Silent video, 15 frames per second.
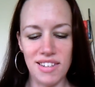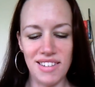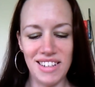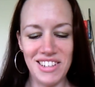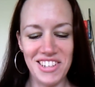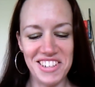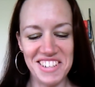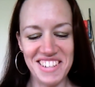
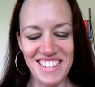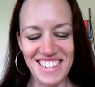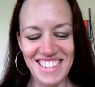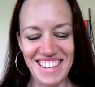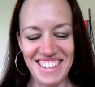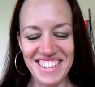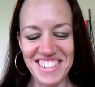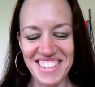Stitcher's
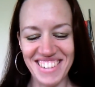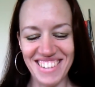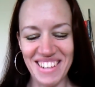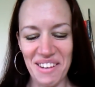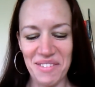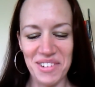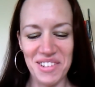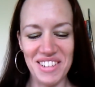Attention
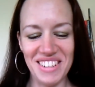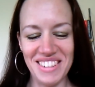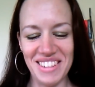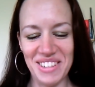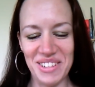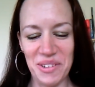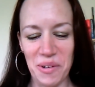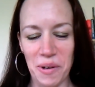Deficit
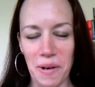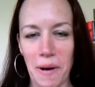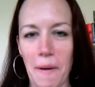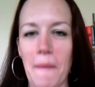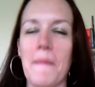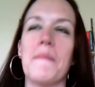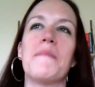Disorder?